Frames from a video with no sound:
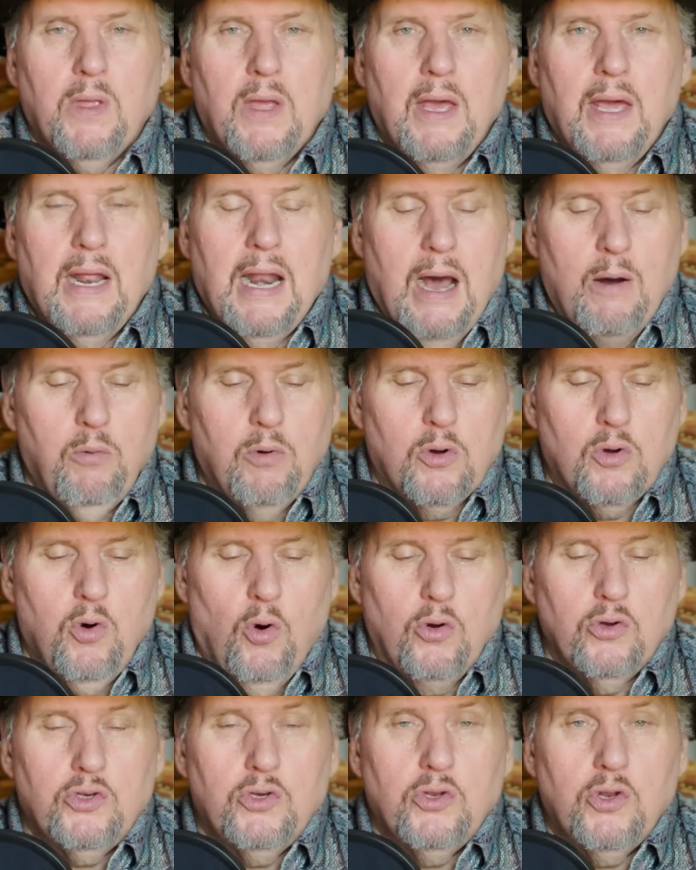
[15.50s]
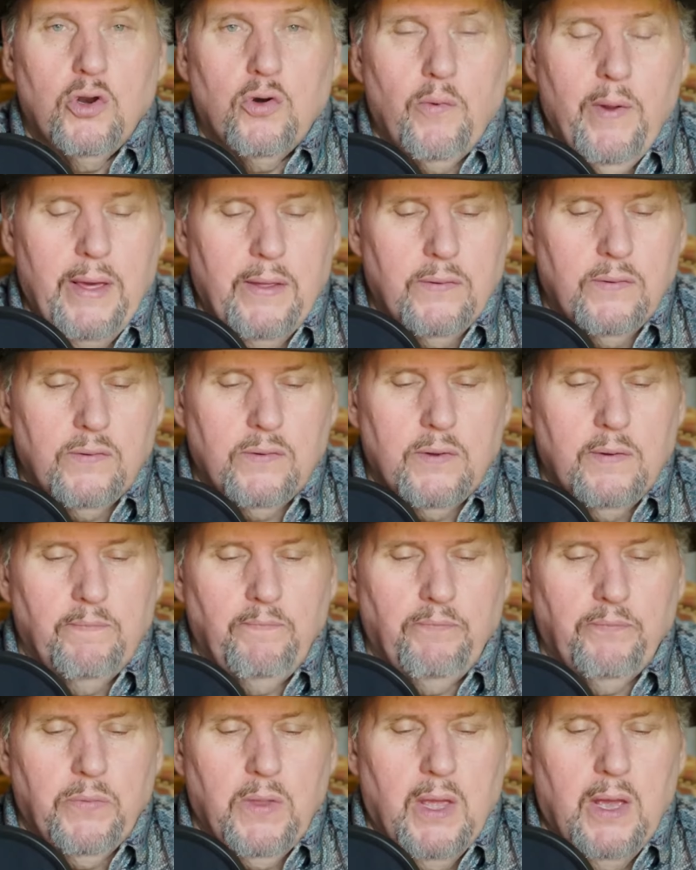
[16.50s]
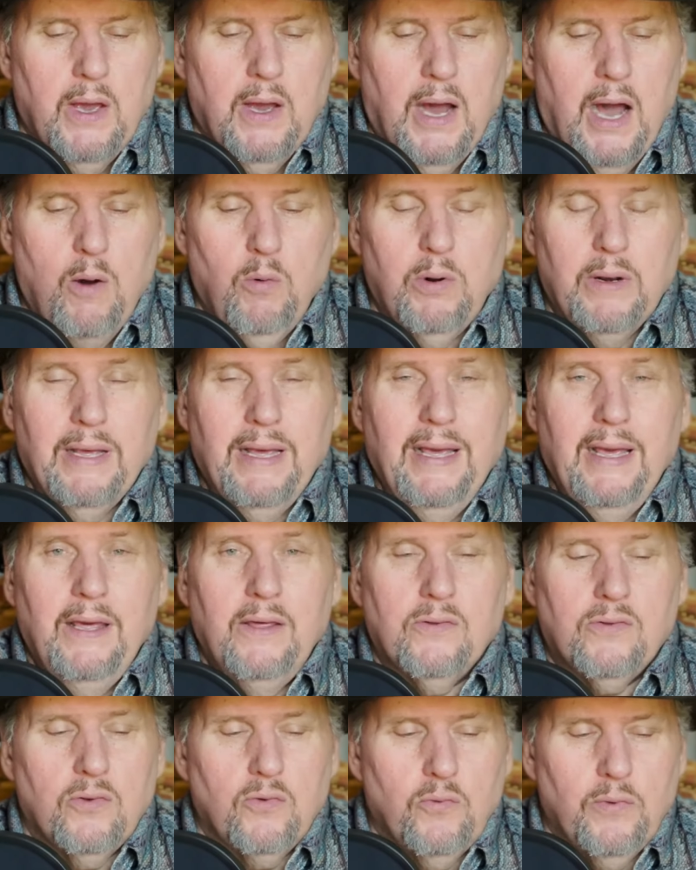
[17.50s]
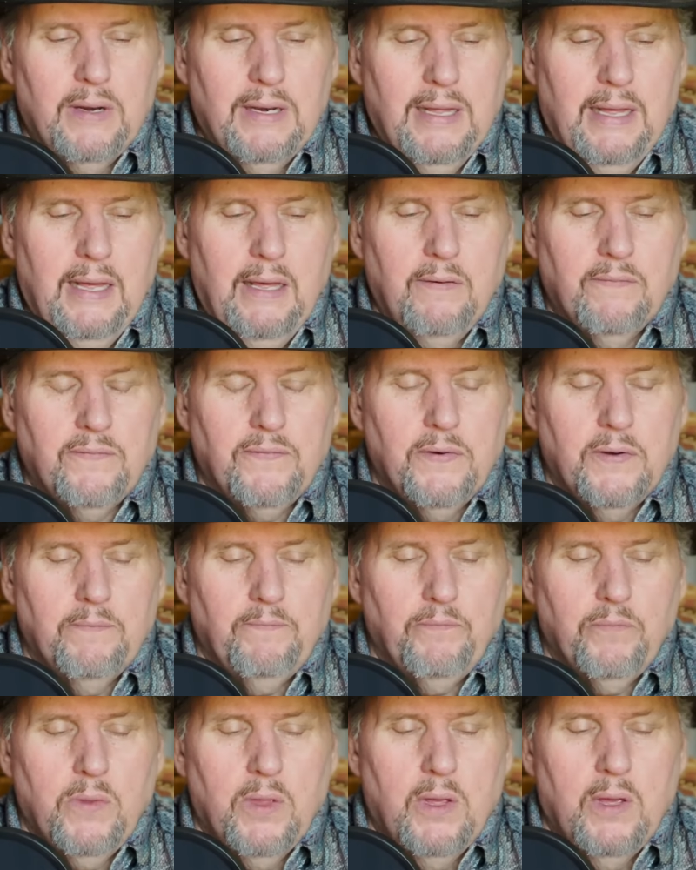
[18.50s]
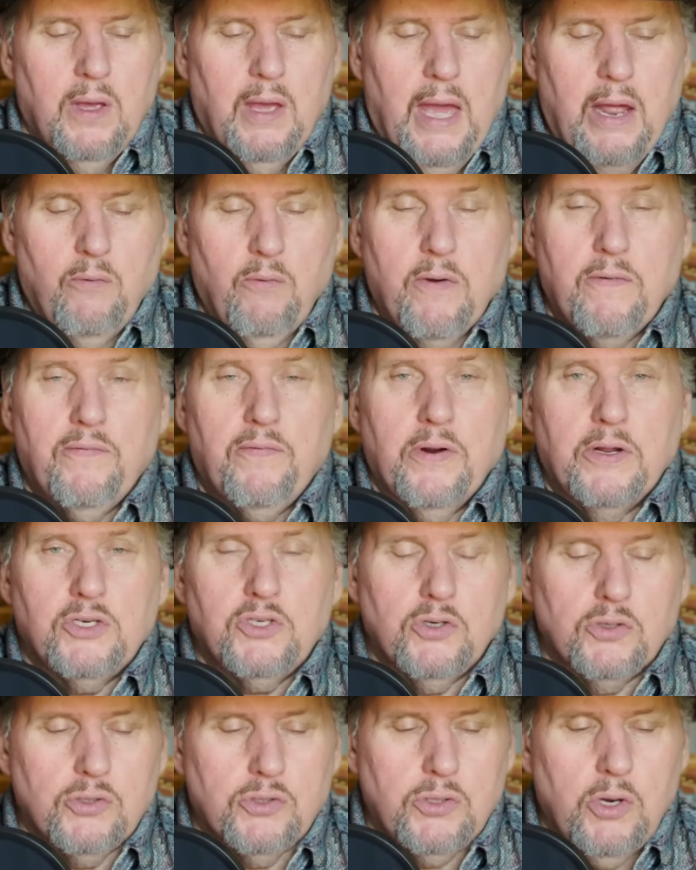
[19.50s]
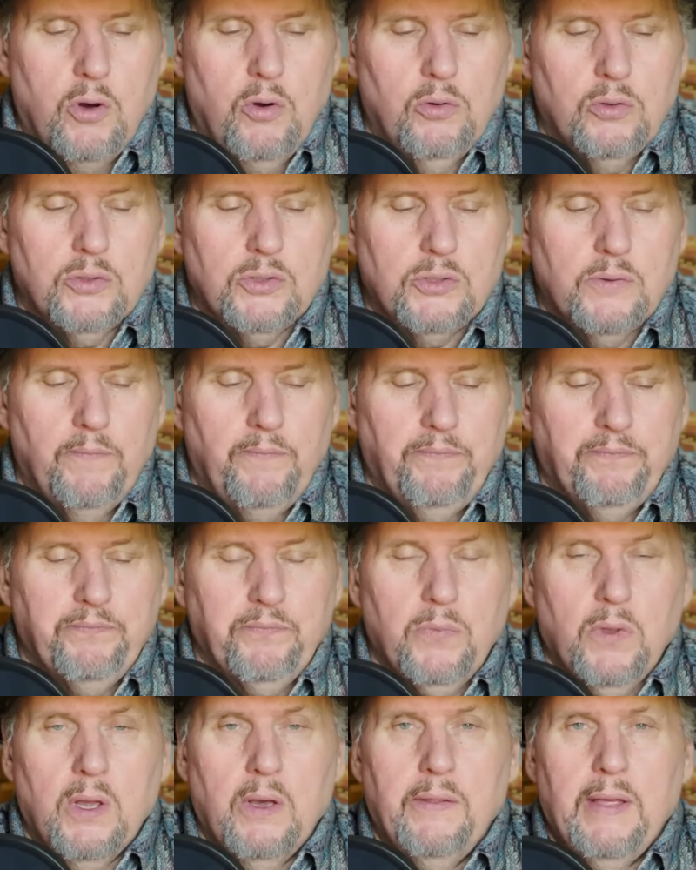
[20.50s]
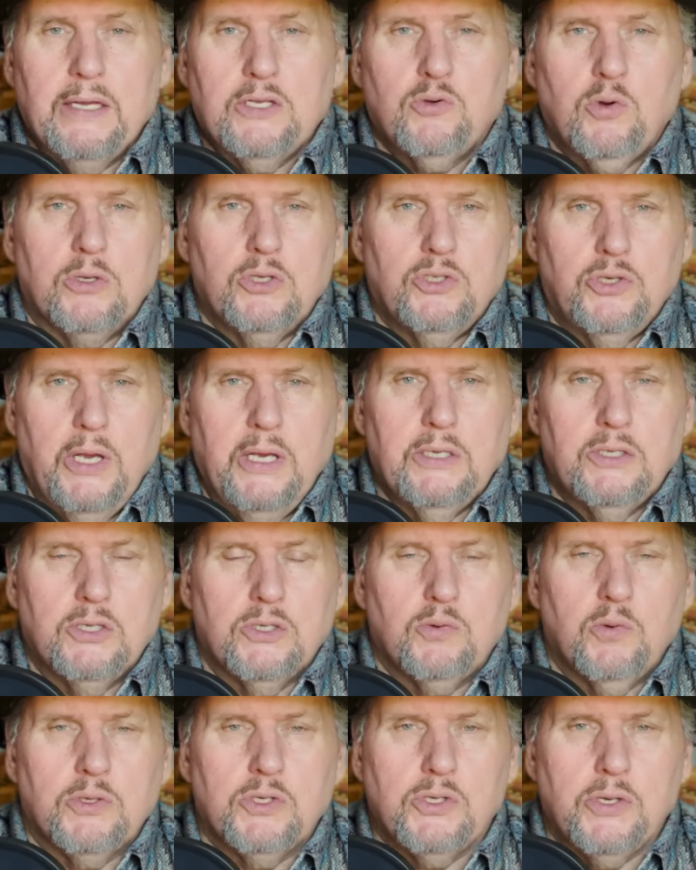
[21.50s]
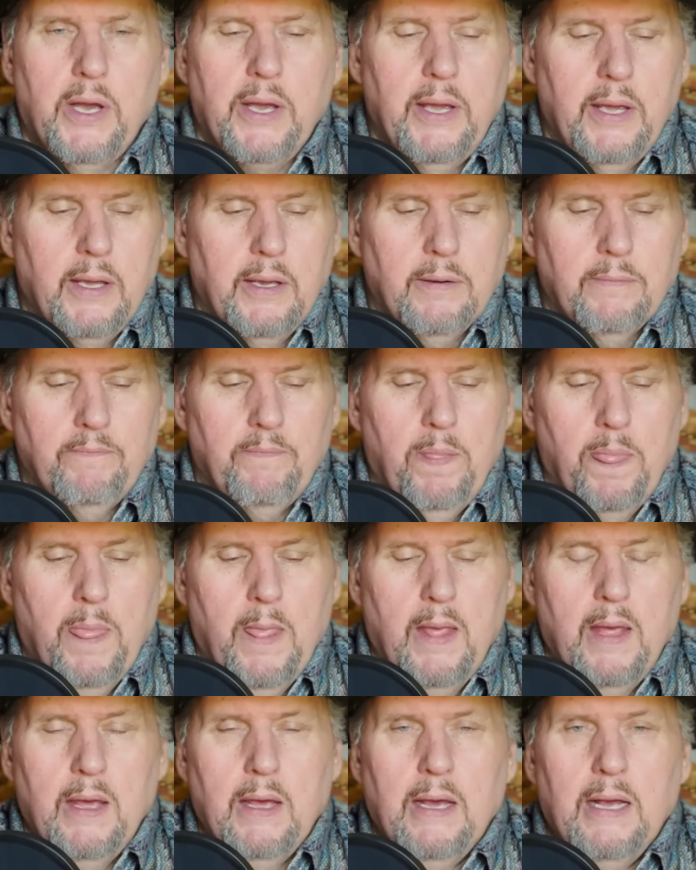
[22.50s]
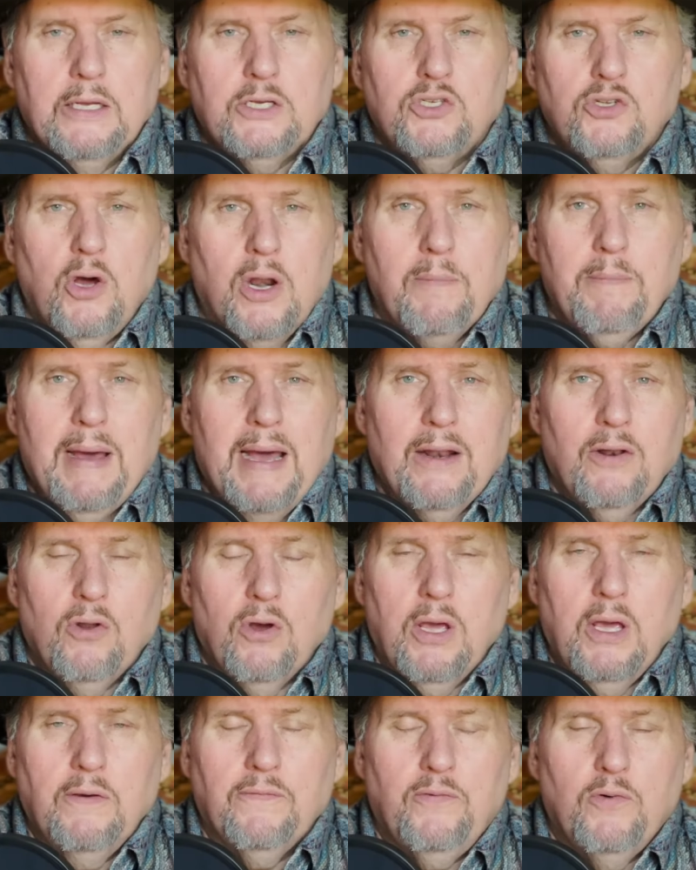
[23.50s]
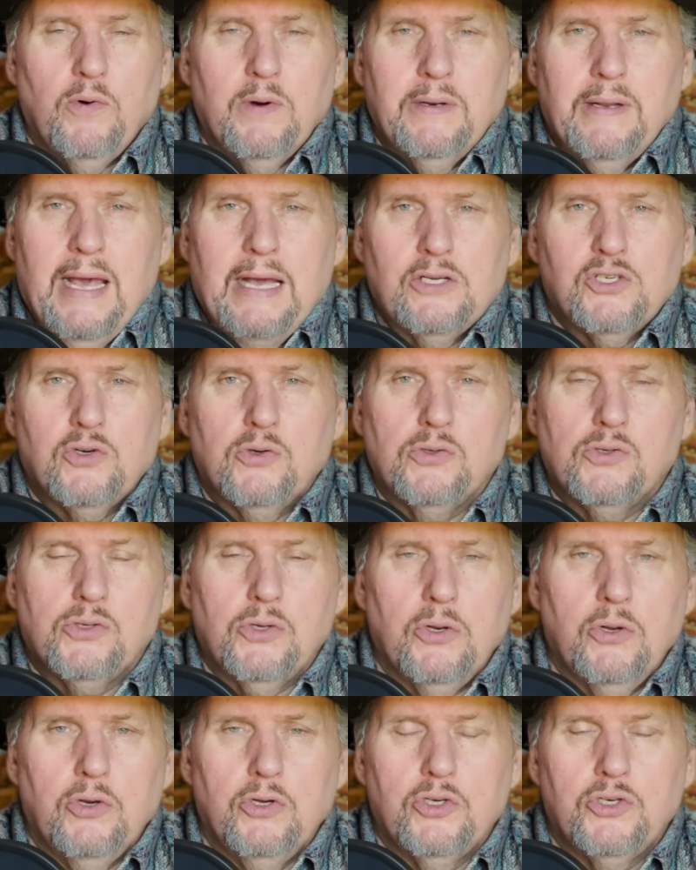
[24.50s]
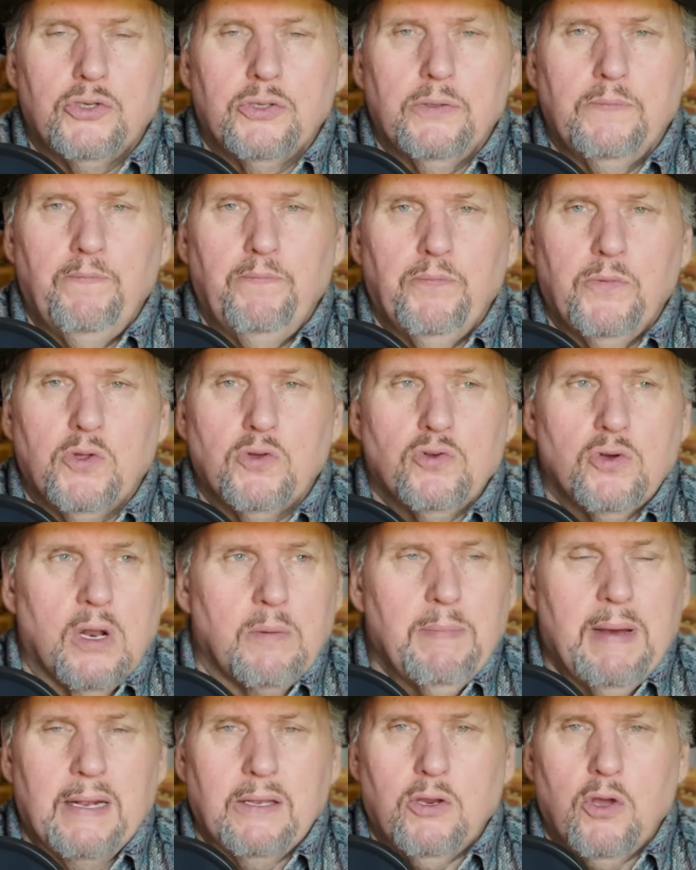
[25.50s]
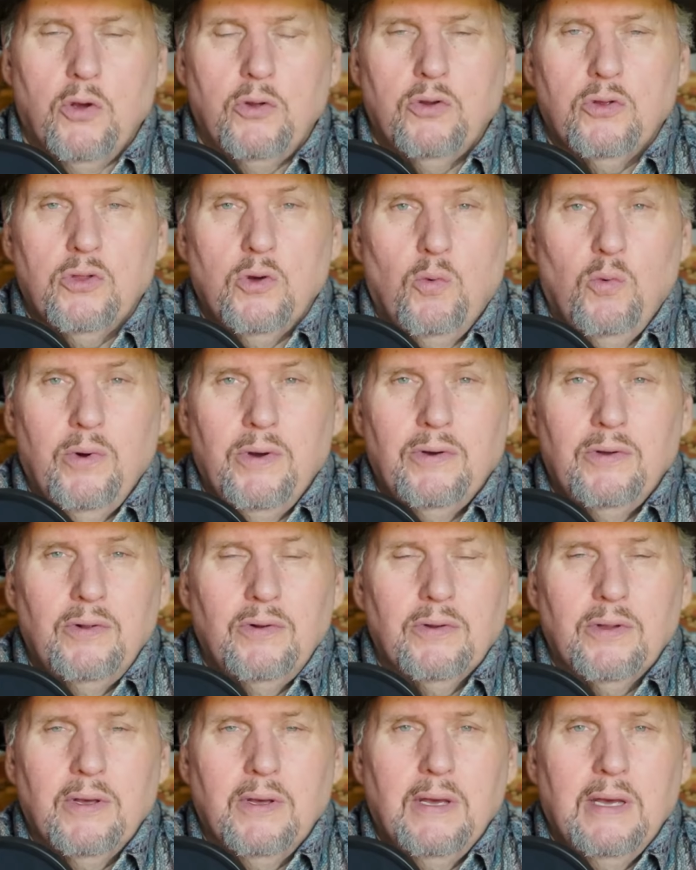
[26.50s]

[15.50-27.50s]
and I will cause you to rest. I will ease and relieve and refresh your souls. That's what Jesus was saying. It's not about looking for a natural solution. It's not about going to the world.